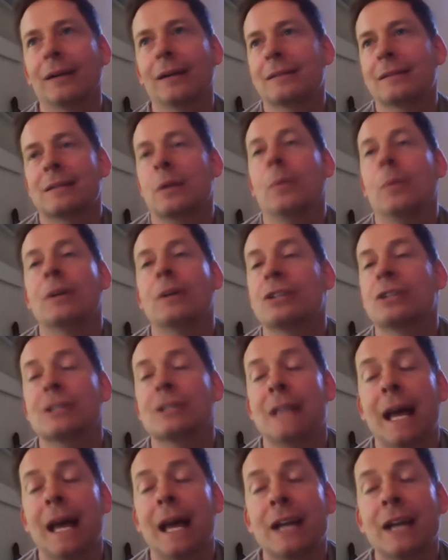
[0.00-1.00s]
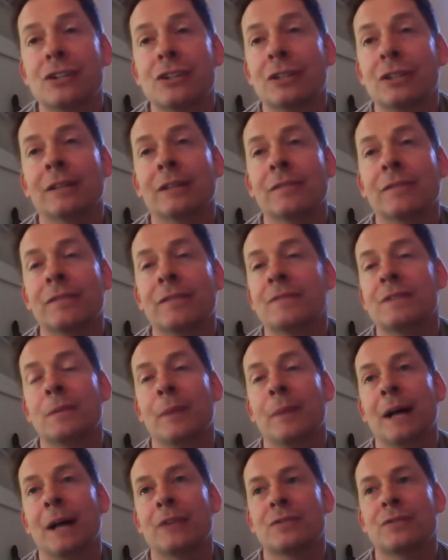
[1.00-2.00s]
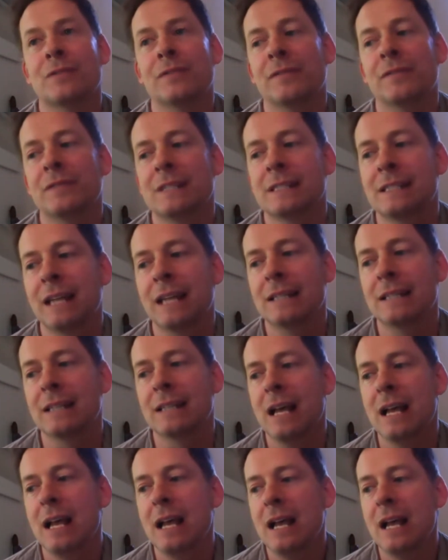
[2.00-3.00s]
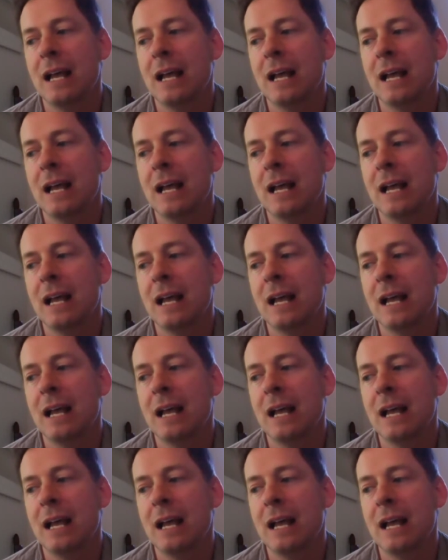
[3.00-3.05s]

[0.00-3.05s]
so much attention, the 50 bachelors from 50 states.